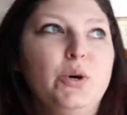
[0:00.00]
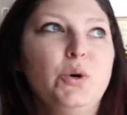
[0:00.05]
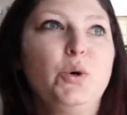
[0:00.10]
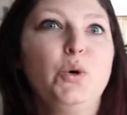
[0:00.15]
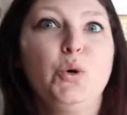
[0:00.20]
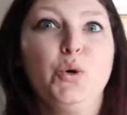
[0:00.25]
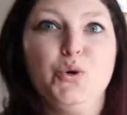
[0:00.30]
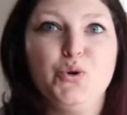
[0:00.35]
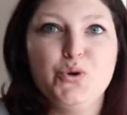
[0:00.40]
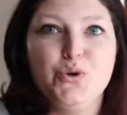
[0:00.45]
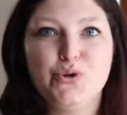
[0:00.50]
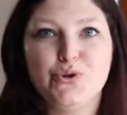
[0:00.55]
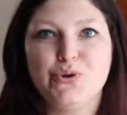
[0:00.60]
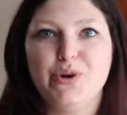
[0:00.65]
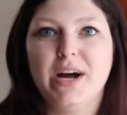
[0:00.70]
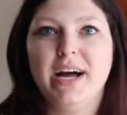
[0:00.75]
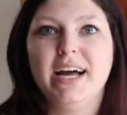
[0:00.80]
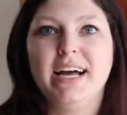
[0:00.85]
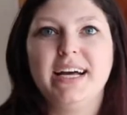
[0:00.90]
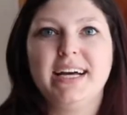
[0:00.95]

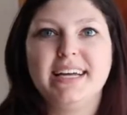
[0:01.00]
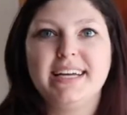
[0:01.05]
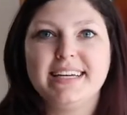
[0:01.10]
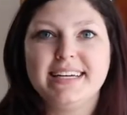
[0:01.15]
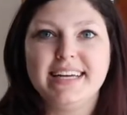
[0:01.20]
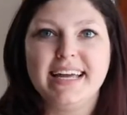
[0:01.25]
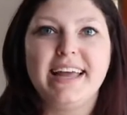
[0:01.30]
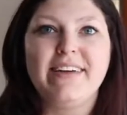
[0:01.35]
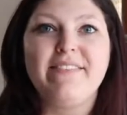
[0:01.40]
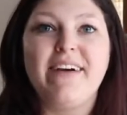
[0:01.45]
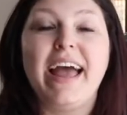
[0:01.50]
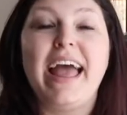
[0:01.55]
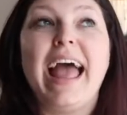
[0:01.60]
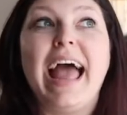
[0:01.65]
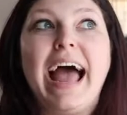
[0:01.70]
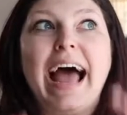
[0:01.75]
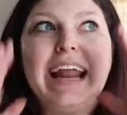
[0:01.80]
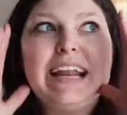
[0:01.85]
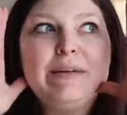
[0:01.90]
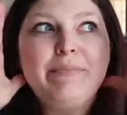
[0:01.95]
Ooh, if I
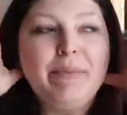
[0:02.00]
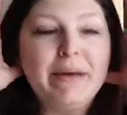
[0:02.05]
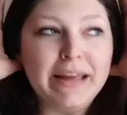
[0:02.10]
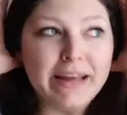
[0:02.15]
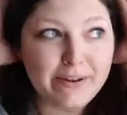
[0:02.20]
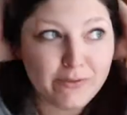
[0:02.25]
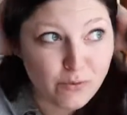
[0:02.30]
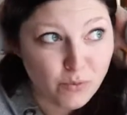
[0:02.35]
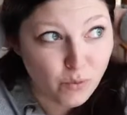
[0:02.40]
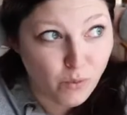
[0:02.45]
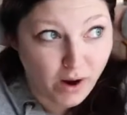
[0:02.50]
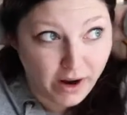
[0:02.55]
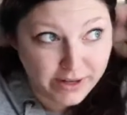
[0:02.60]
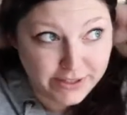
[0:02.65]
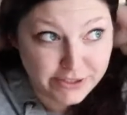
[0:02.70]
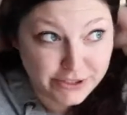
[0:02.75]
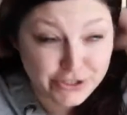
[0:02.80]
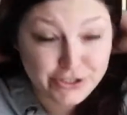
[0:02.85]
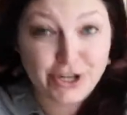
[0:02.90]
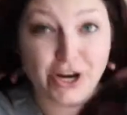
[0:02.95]
had to pick
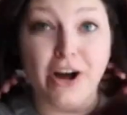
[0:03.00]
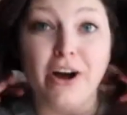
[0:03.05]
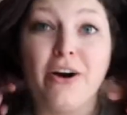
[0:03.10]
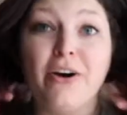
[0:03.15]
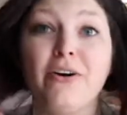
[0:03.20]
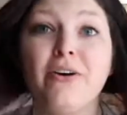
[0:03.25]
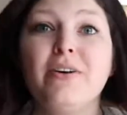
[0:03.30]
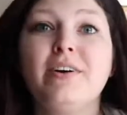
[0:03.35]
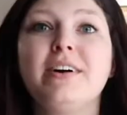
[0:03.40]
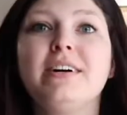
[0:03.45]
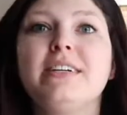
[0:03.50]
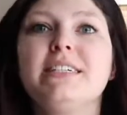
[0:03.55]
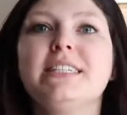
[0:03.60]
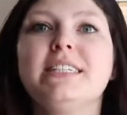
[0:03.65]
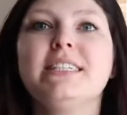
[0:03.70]
one show,